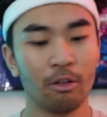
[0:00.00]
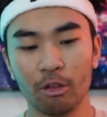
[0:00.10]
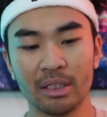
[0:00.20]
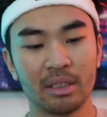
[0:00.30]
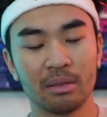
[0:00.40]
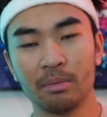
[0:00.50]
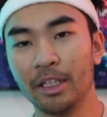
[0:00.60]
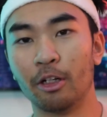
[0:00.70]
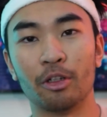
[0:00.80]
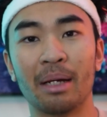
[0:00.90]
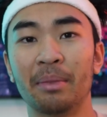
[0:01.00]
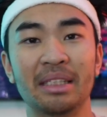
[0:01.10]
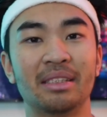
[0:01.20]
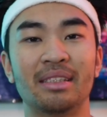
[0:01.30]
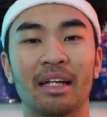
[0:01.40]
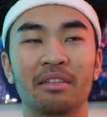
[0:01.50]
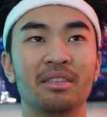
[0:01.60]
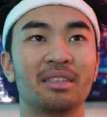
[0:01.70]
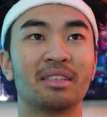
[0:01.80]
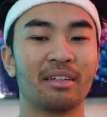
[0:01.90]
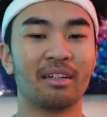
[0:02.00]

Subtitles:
which, you know, that makes sense.